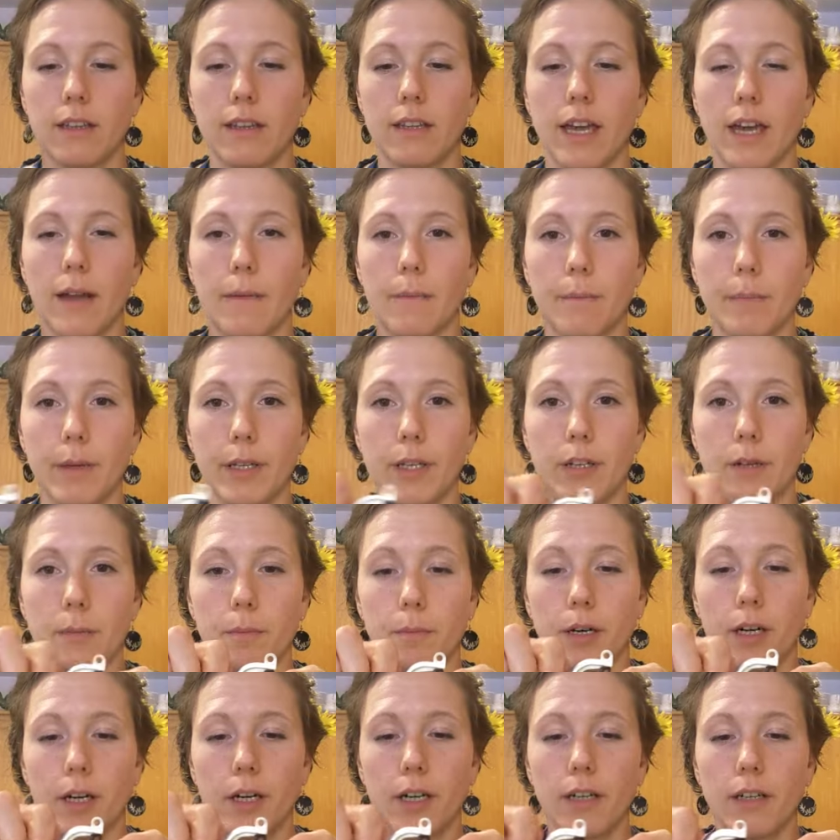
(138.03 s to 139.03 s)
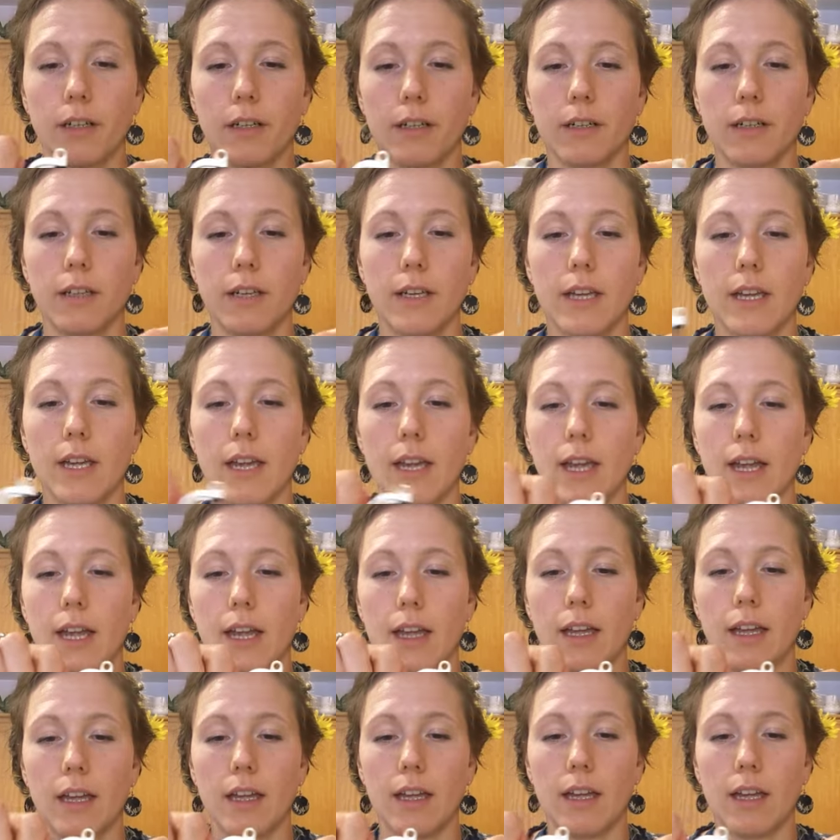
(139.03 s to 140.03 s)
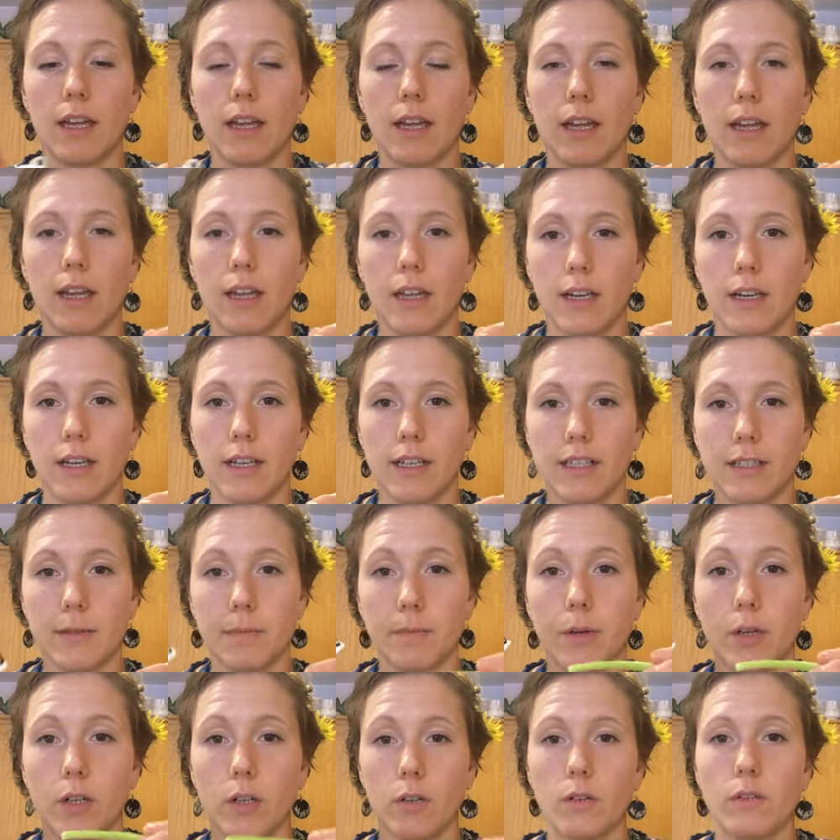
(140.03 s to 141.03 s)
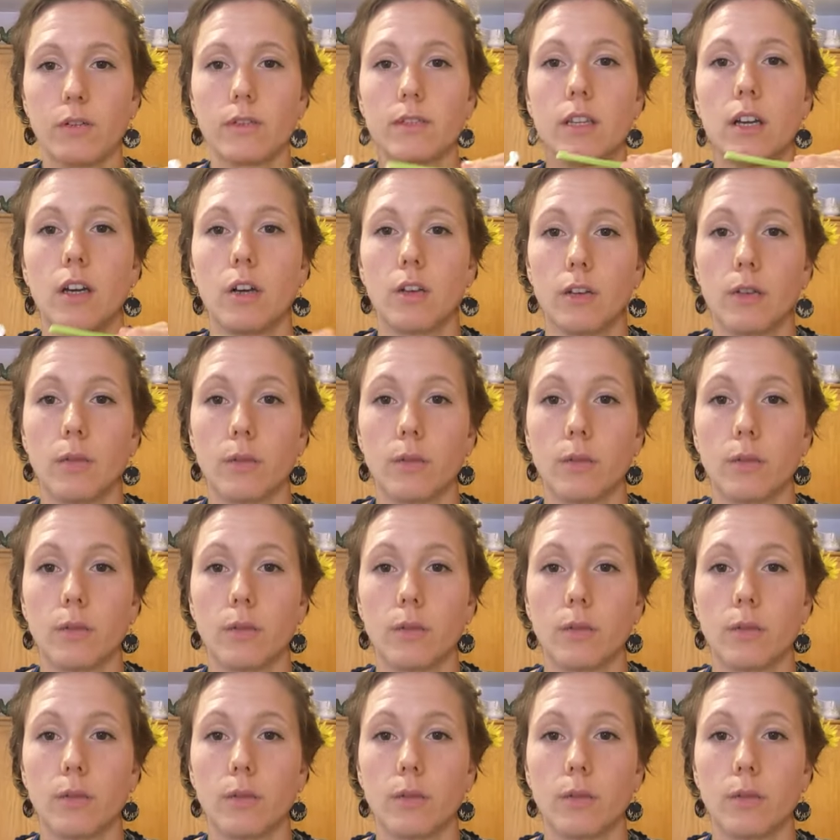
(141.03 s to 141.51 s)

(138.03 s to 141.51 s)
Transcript: that bitter part and expose oh,